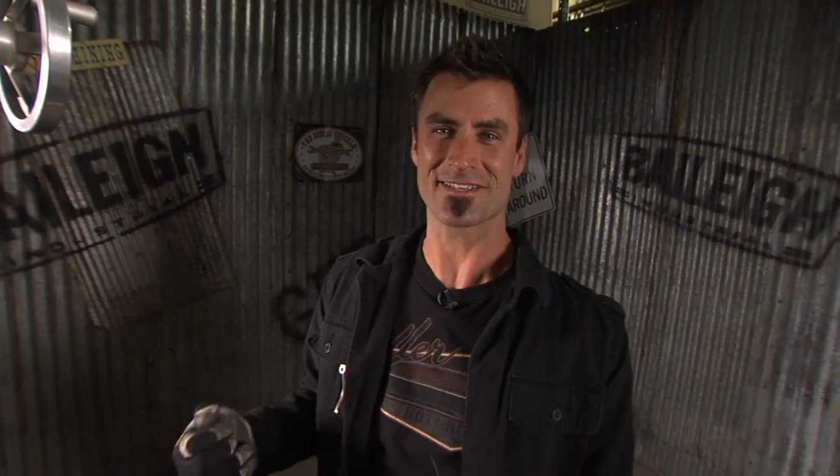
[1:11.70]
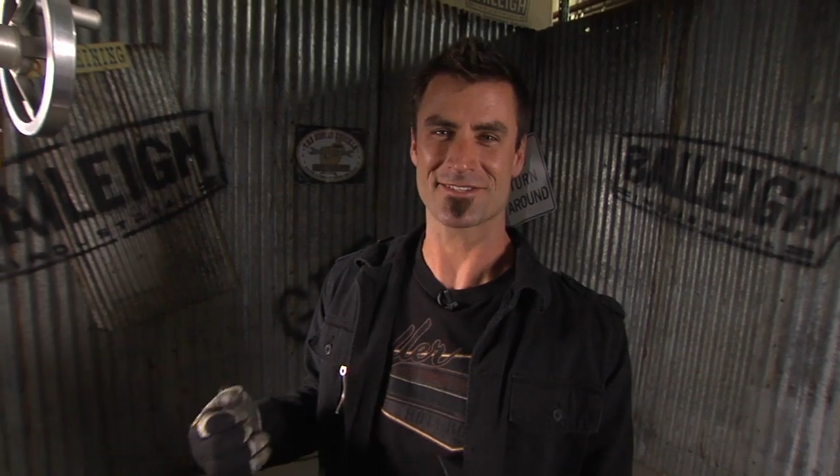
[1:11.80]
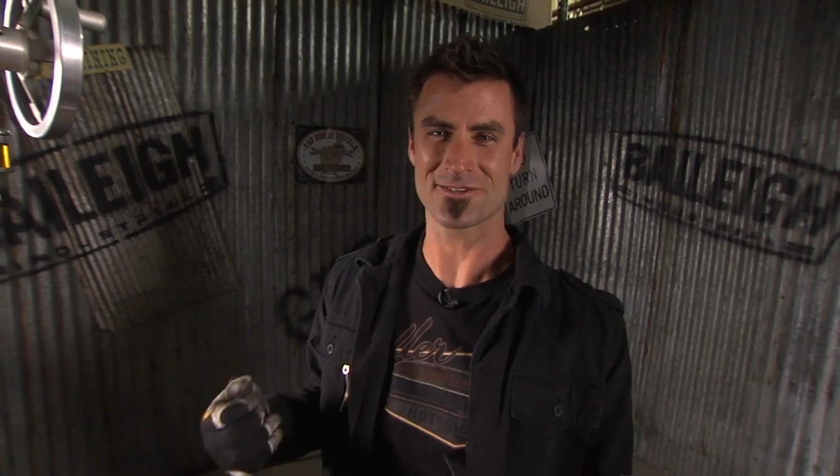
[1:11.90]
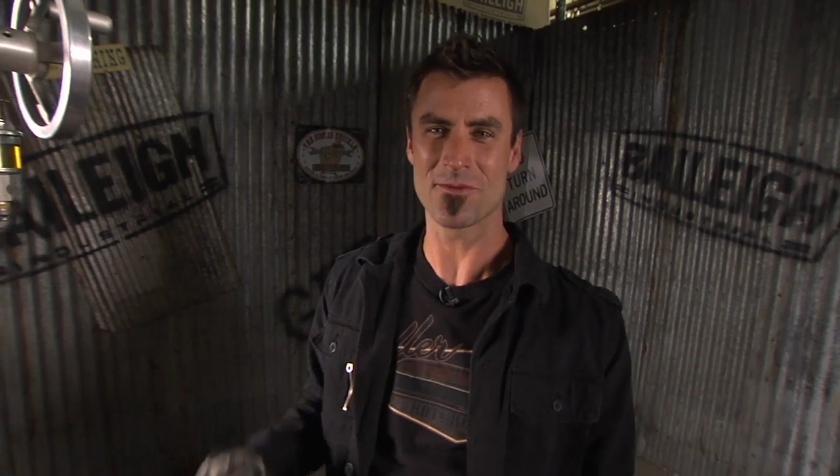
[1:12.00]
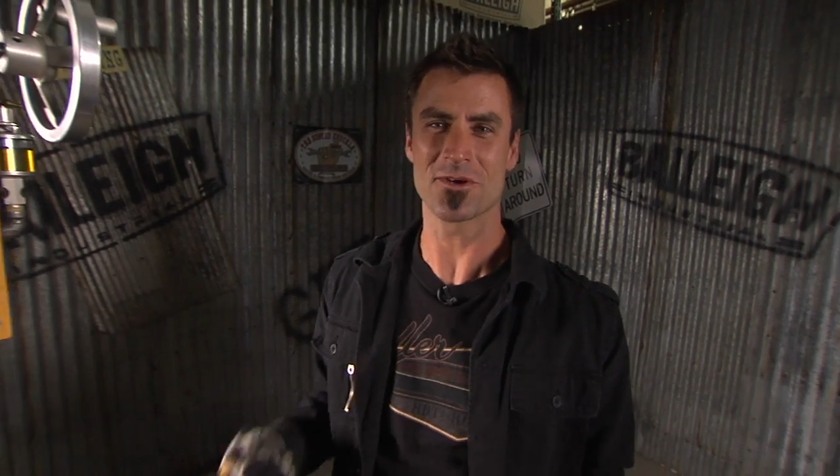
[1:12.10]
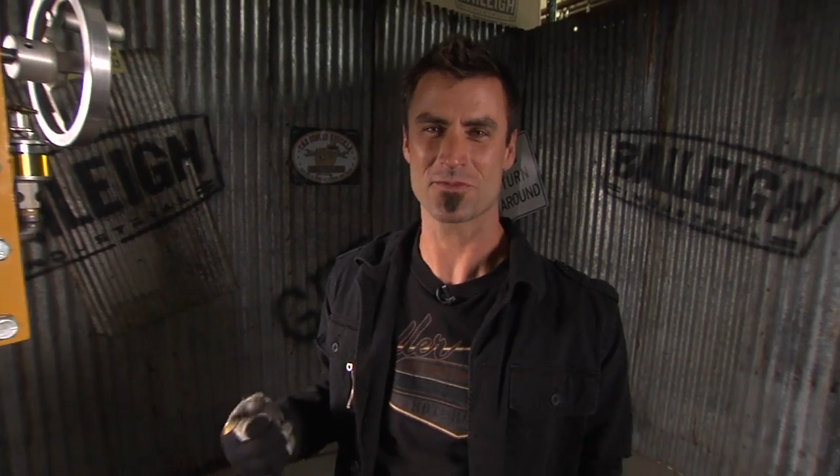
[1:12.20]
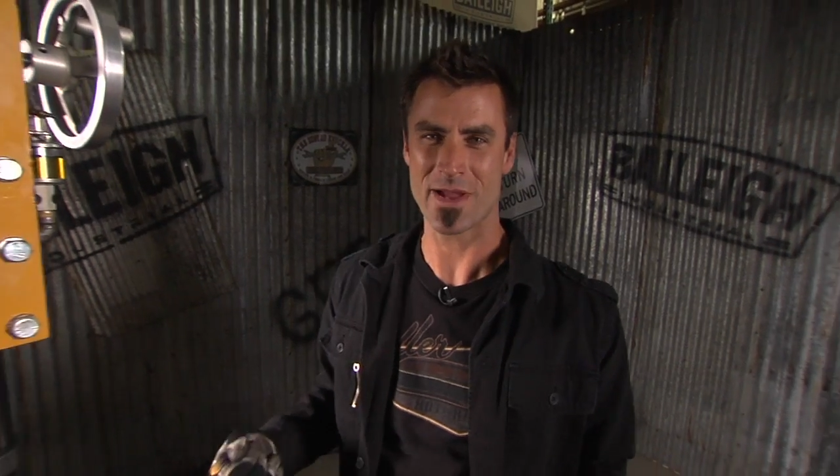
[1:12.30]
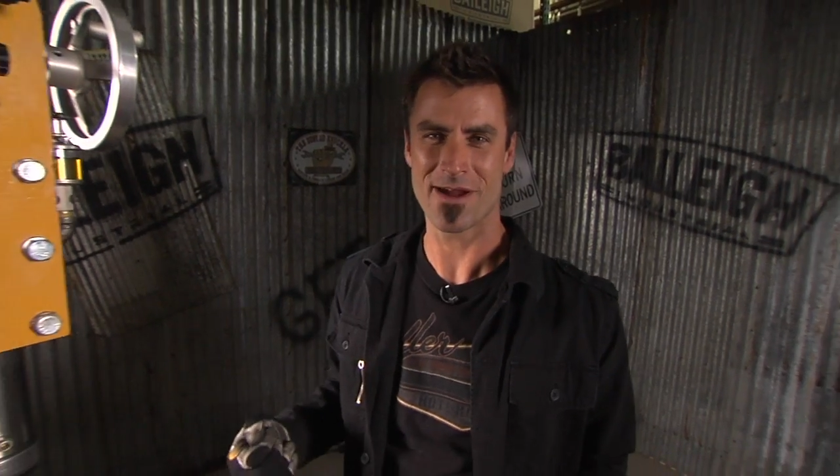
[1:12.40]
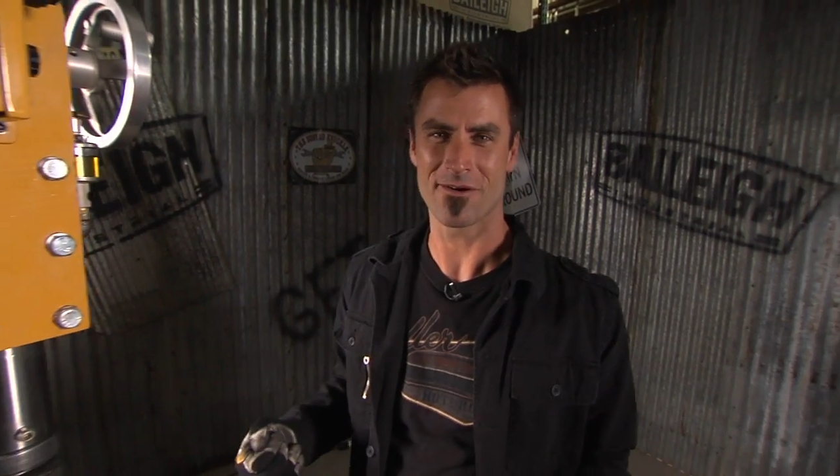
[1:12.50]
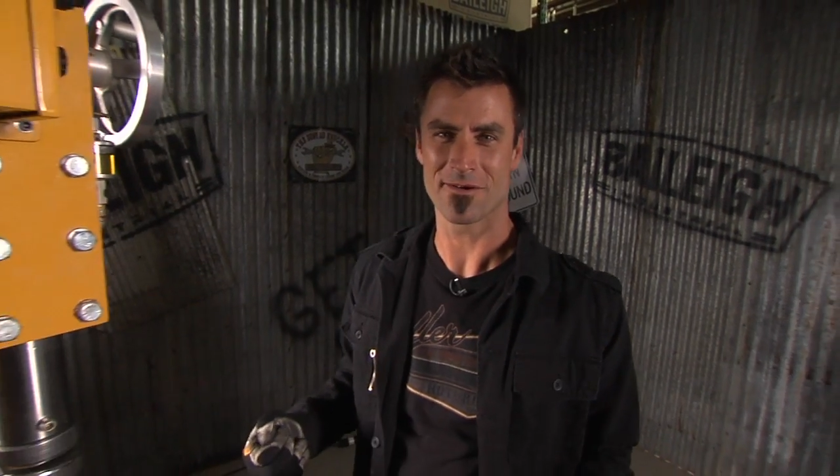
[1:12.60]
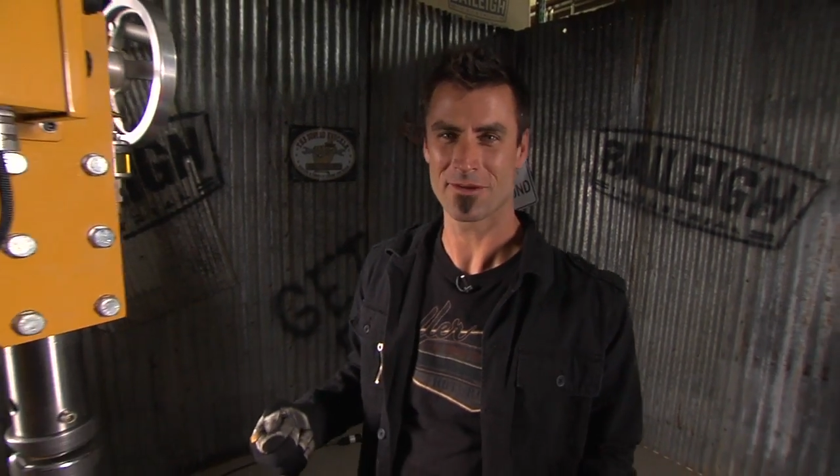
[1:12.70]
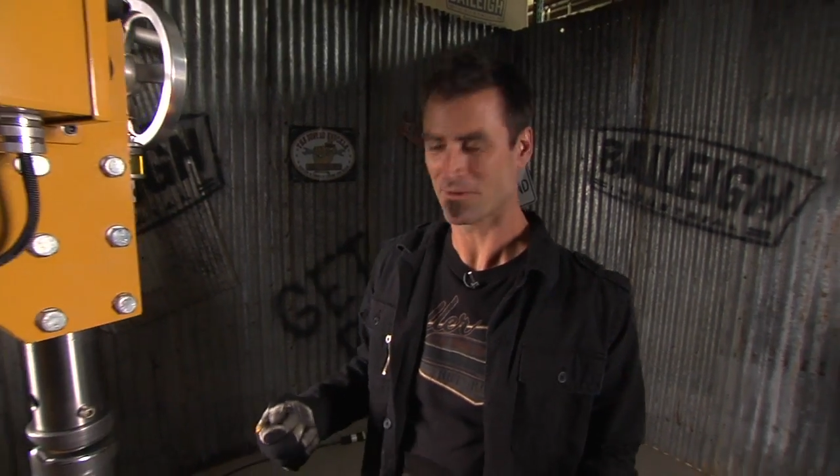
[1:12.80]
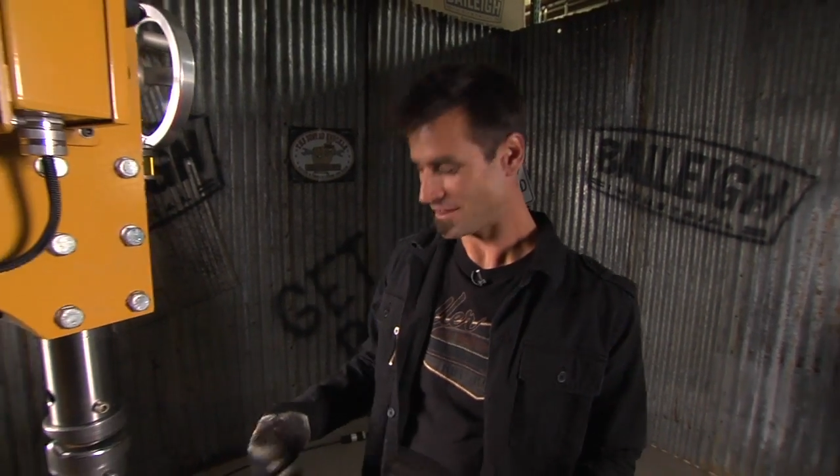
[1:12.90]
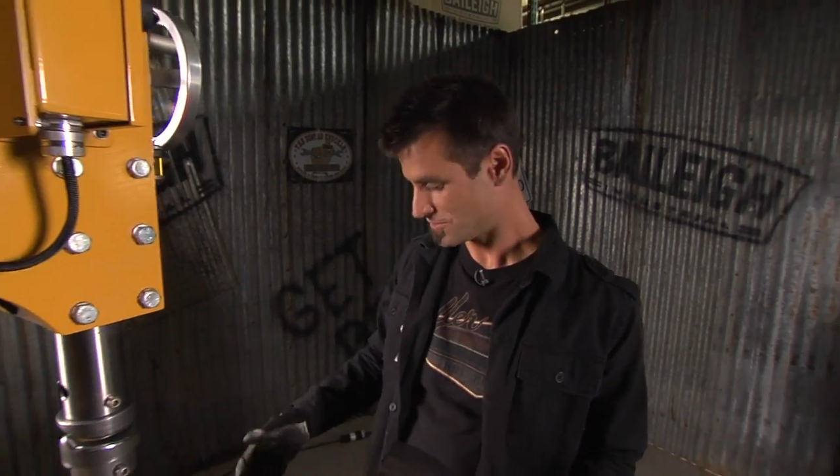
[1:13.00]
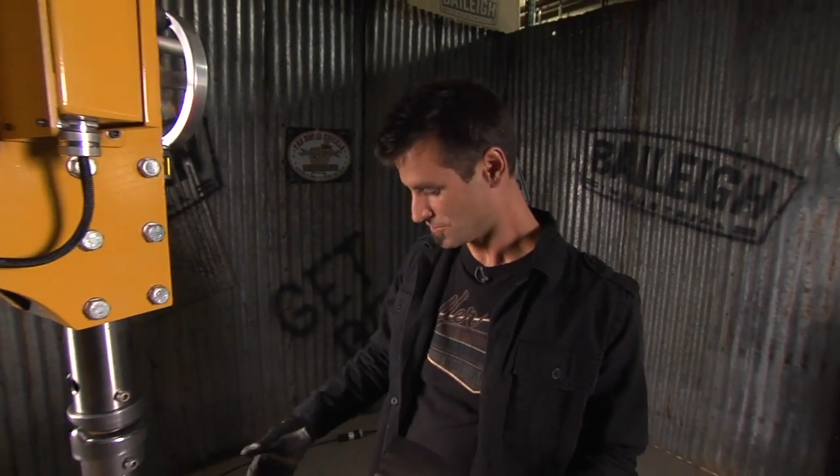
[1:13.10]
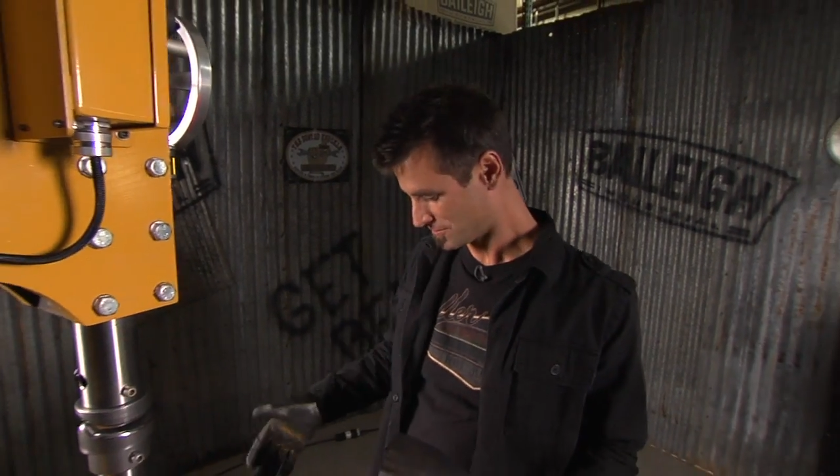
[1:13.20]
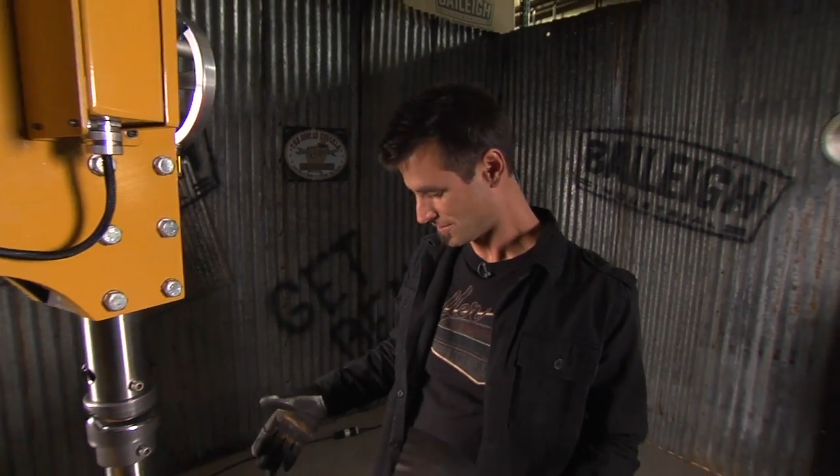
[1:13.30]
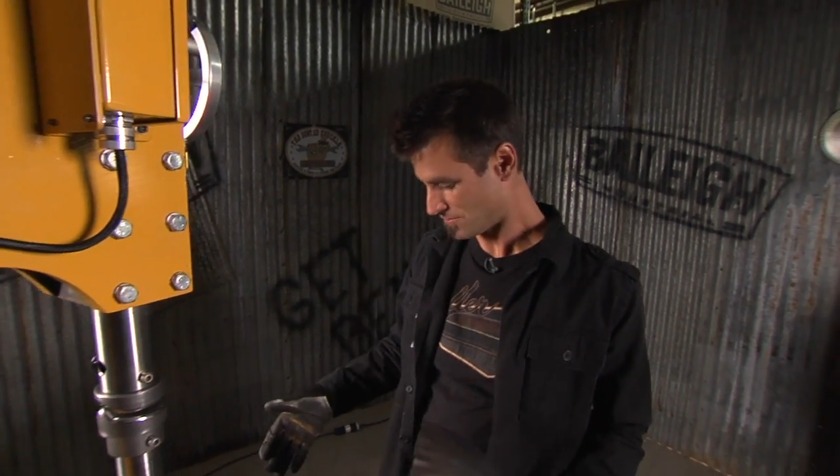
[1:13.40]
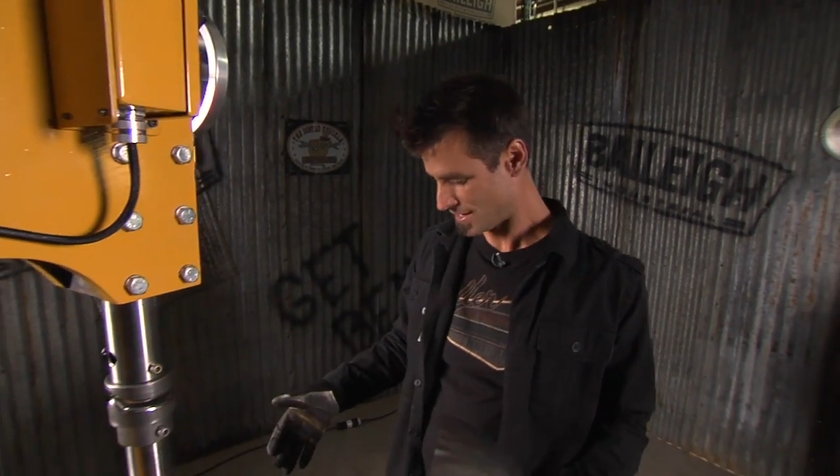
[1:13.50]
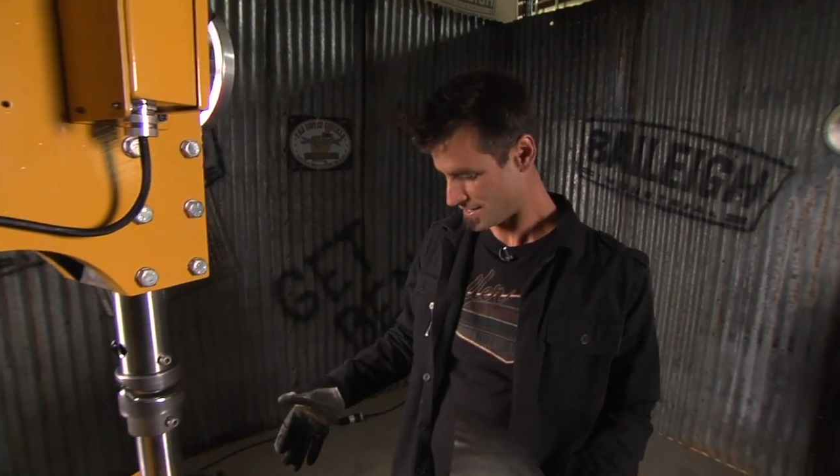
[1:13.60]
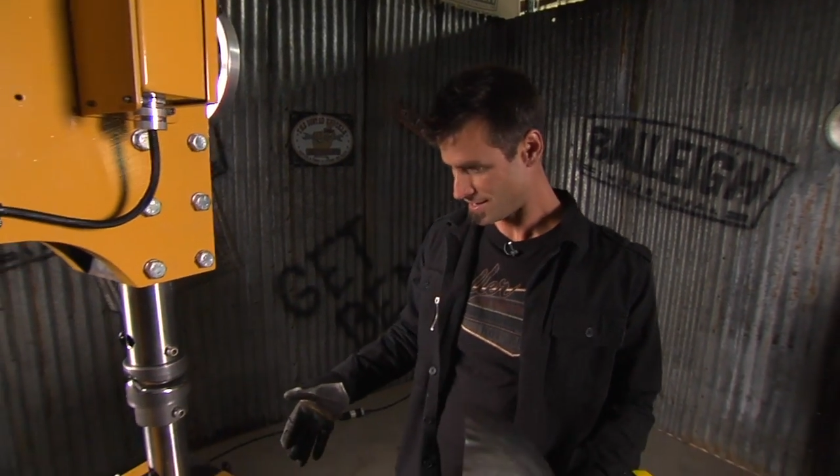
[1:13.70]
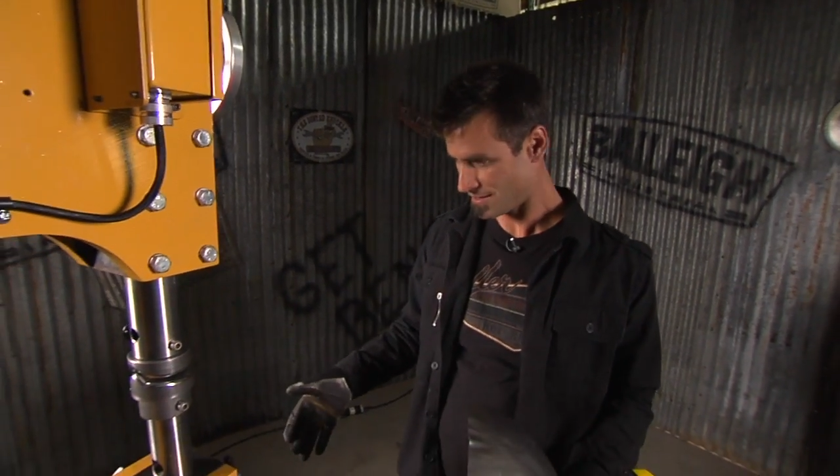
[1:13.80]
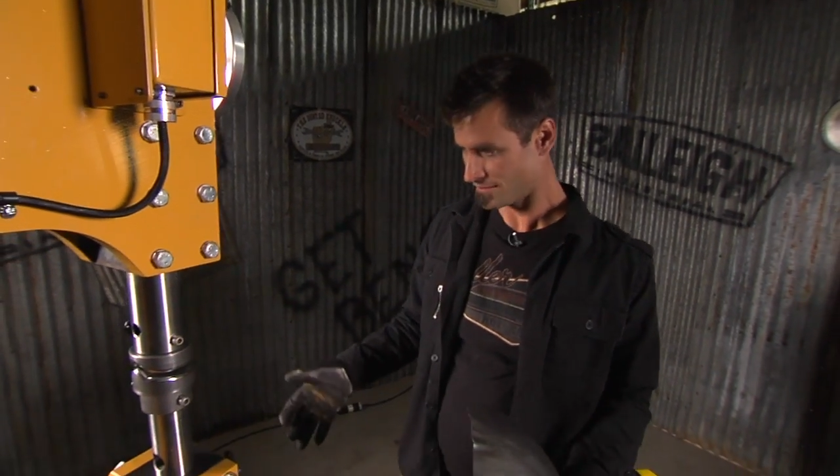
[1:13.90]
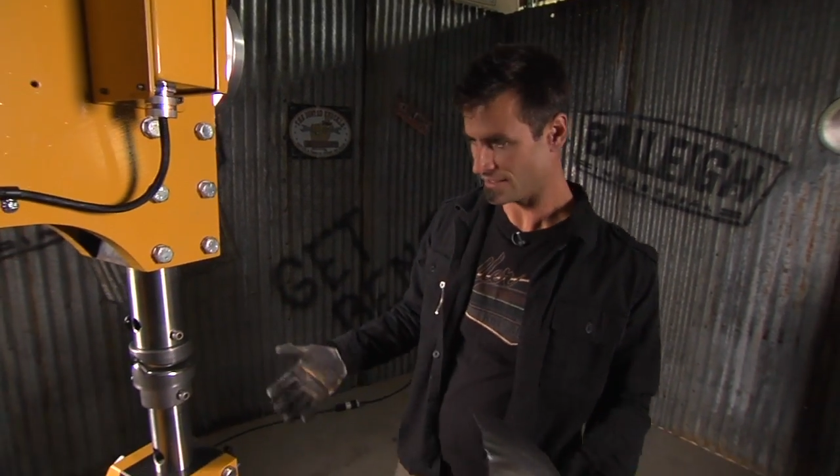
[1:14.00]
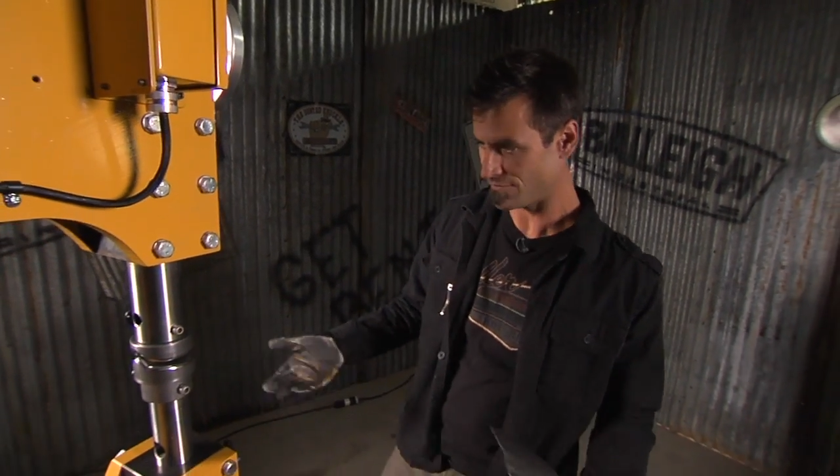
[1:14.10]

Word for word: has so much power. I mean, when I'm using it right now,